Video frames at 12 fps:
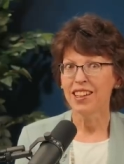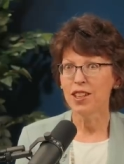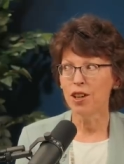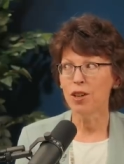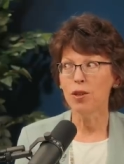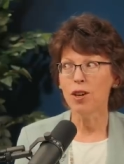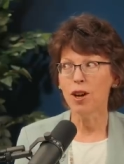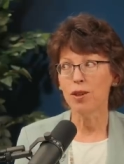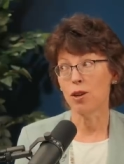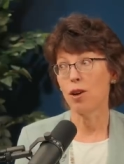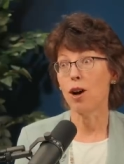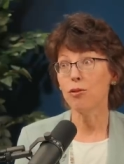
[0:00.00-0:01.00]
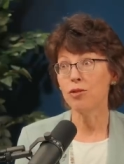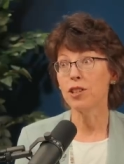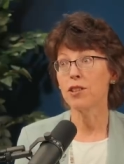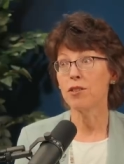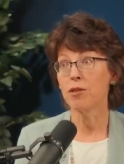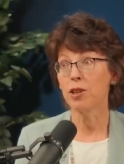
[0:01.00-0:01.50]
You know,
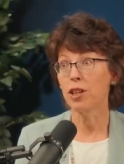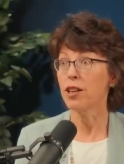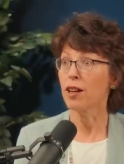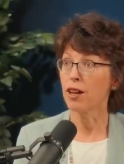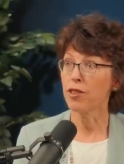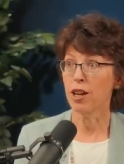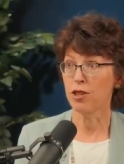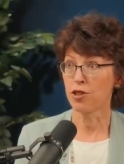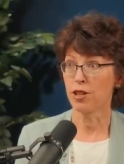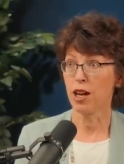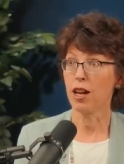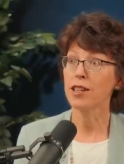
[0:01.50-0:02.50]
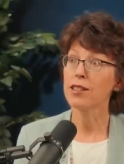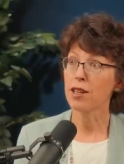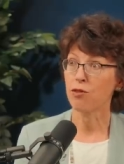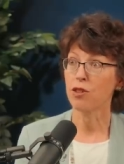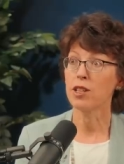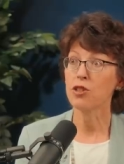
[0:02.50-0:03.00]
often really the underlying
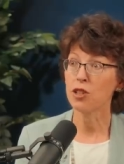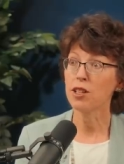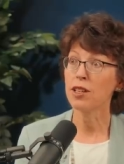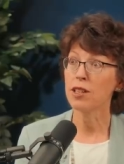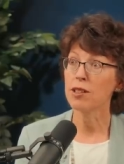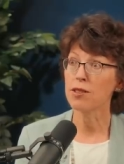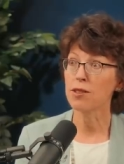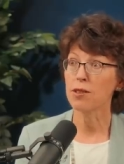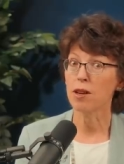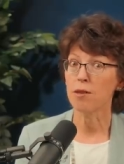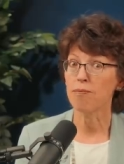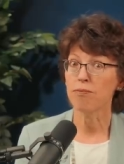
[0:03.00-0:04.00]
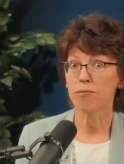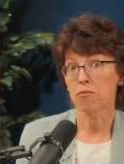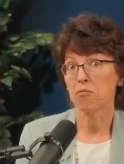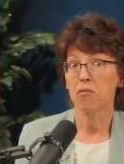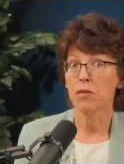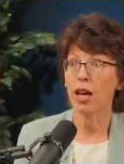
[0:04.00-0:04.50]
definition is um,
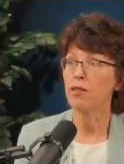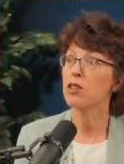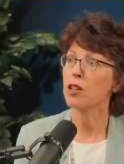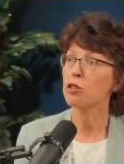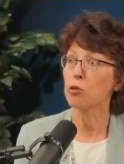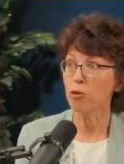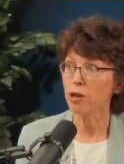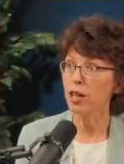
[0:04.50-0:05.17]
having sexual